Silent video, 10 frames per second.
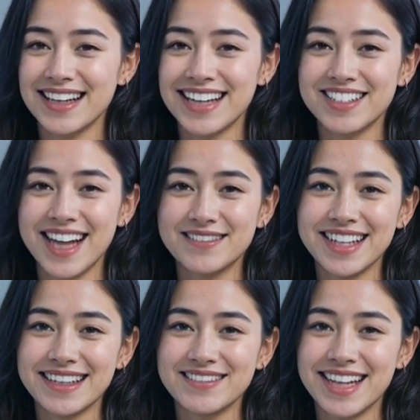it's time
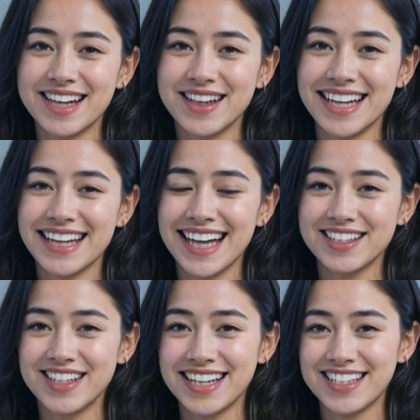to configure it in
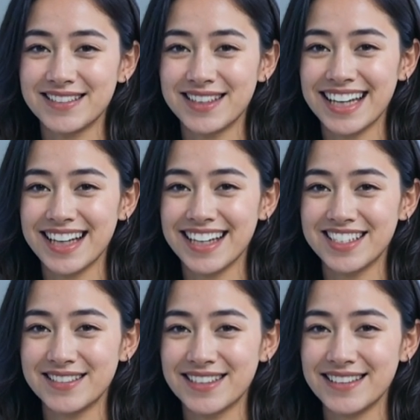HTTP
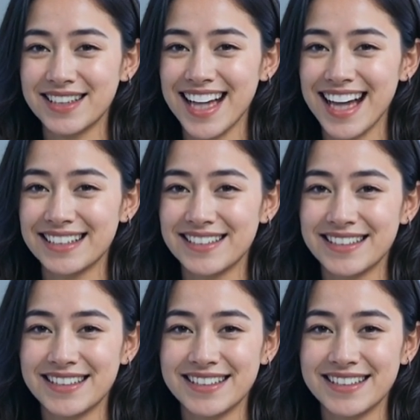Custom VPN.